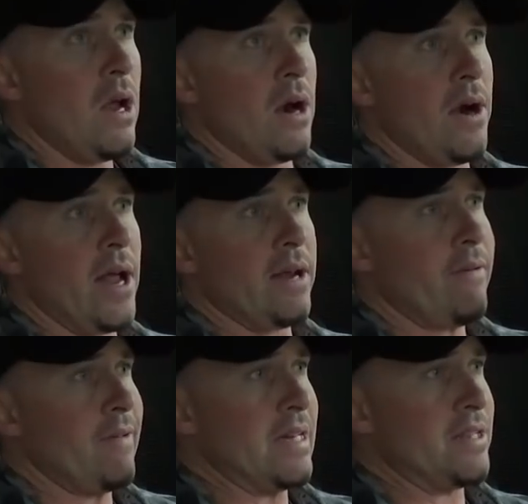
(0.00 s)
All right.
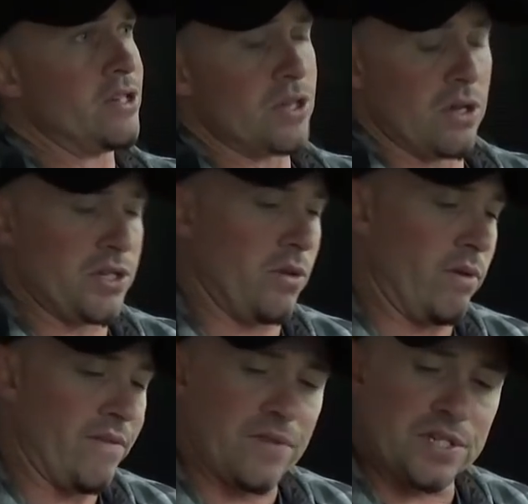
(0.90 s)
And there's also the
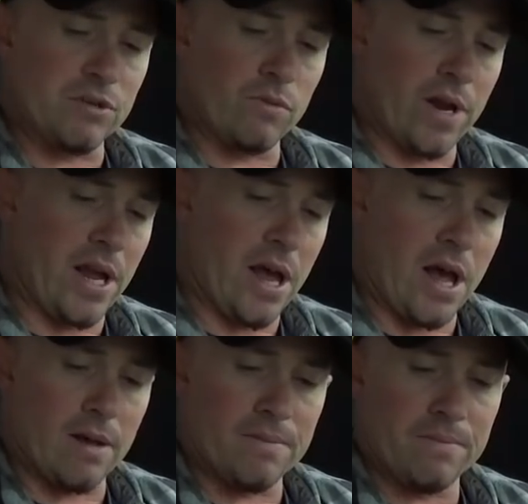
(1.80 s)
reference to
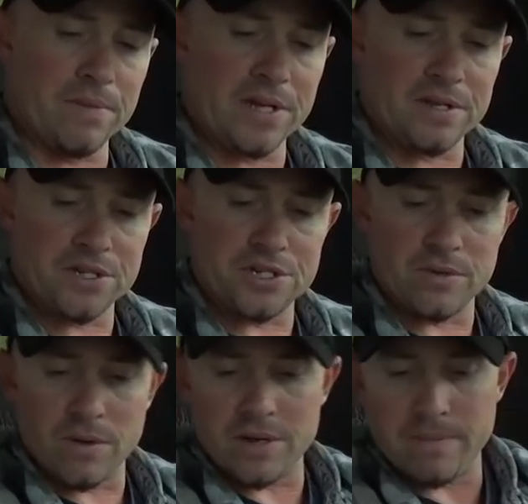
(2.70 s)
Rahab being
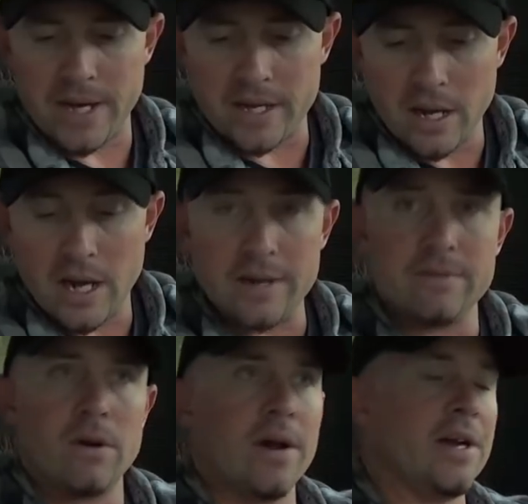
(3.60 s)
destroyed by God,
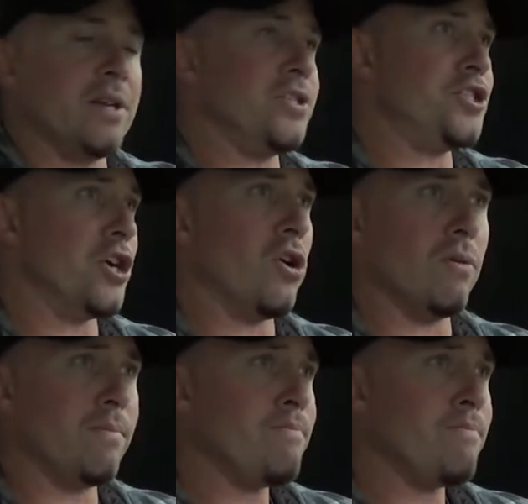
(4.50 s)
all right, in Job,